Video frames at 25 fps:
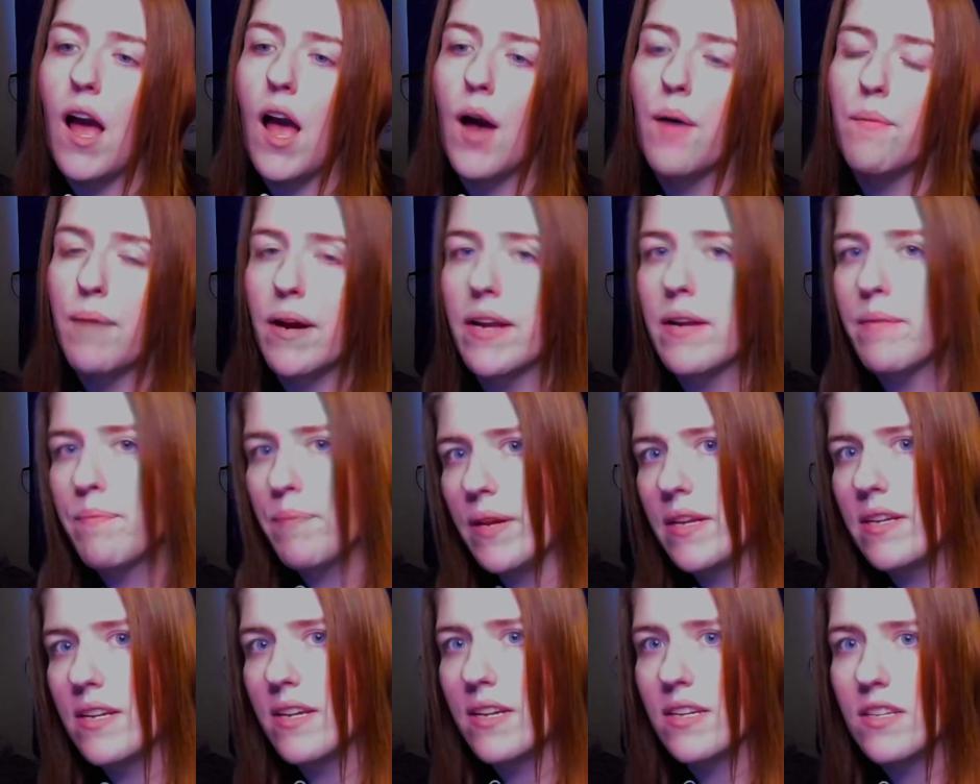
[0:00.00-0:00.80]
opinion
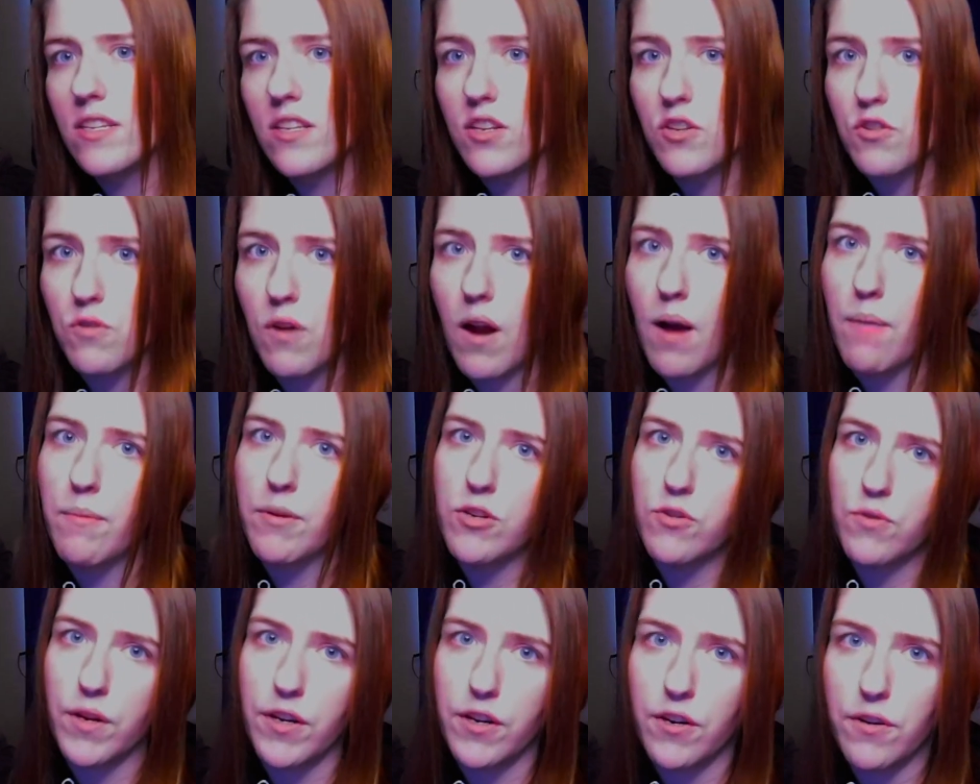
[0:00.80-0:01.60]
is the trauma trigger
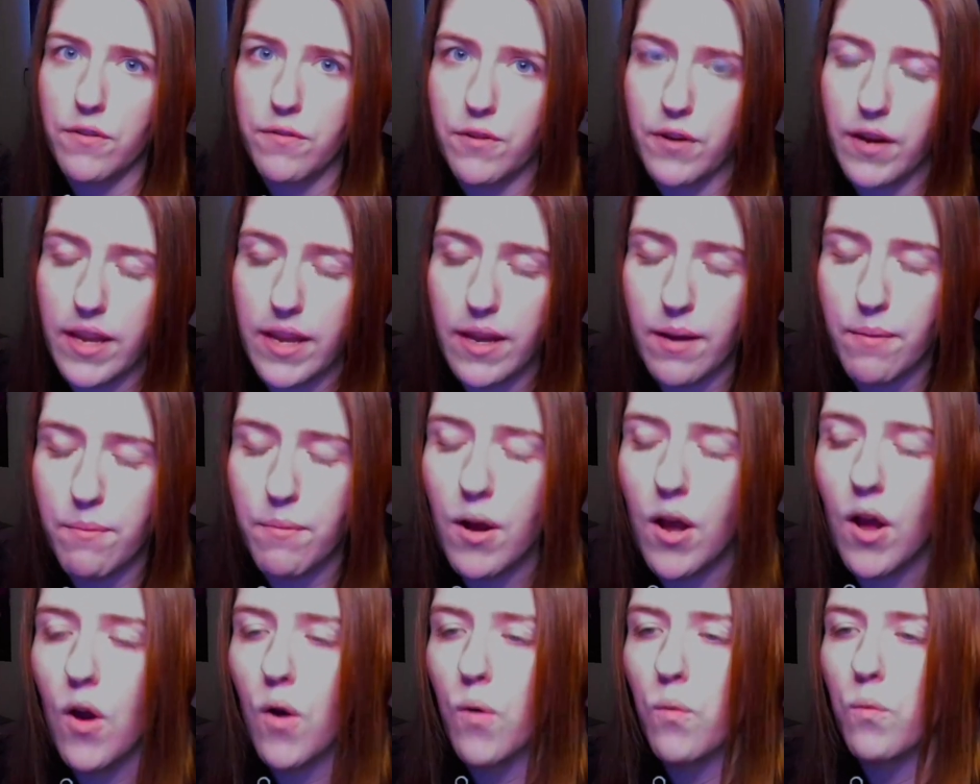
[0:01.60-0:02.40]
for him
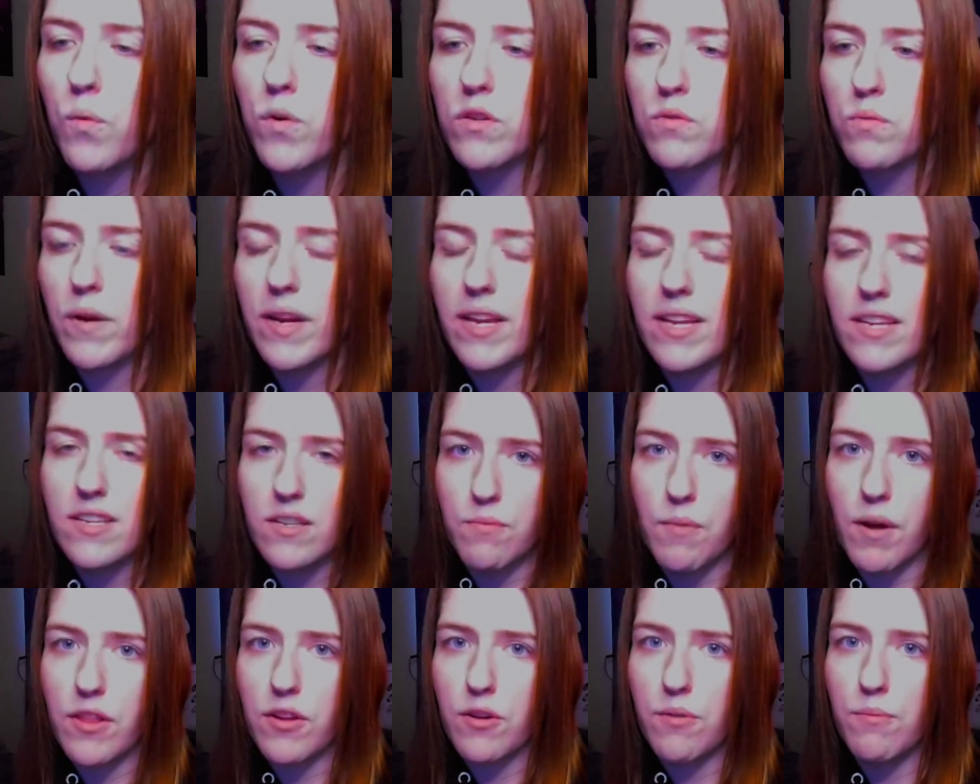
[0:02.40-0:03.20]
was when his mother
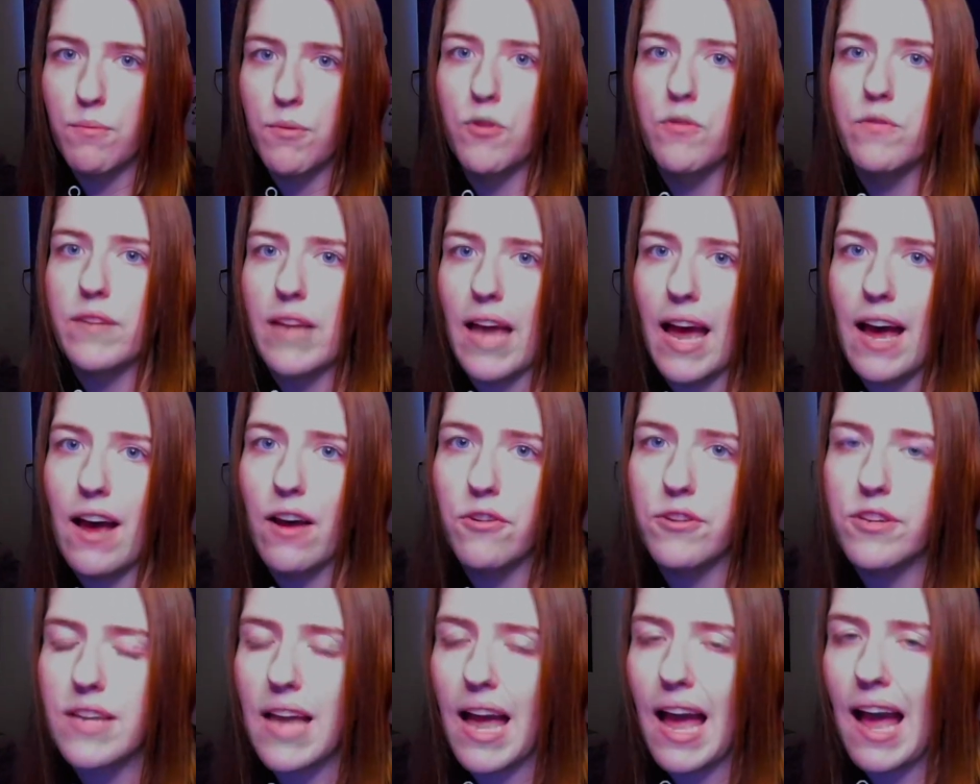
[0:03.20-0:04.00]
moved out
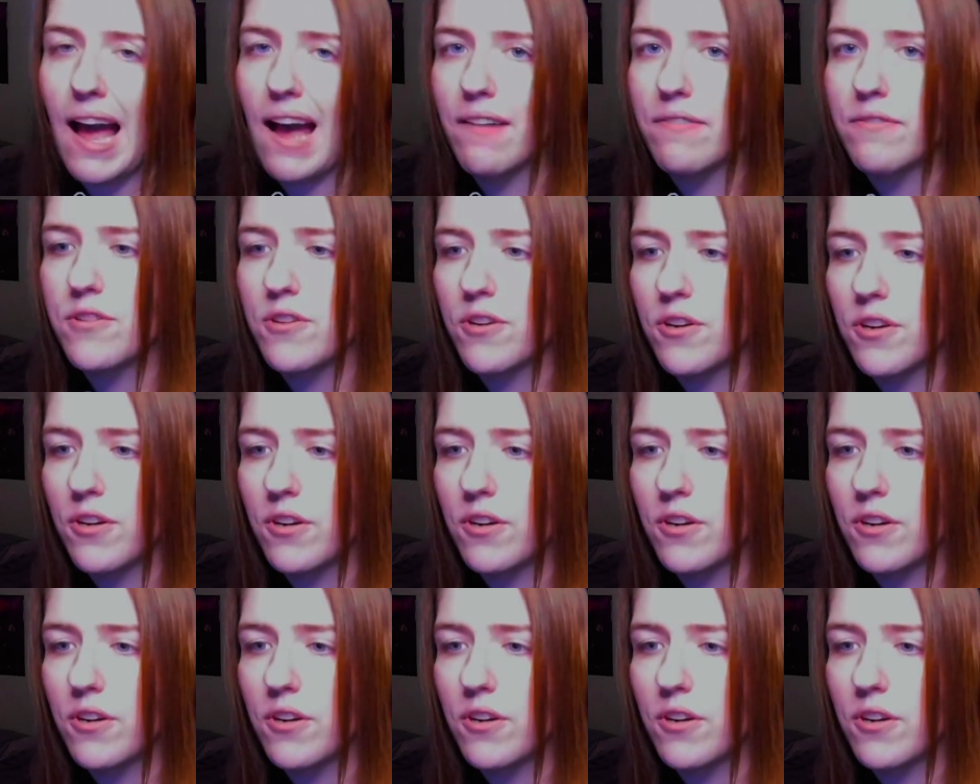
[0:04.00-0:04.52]
after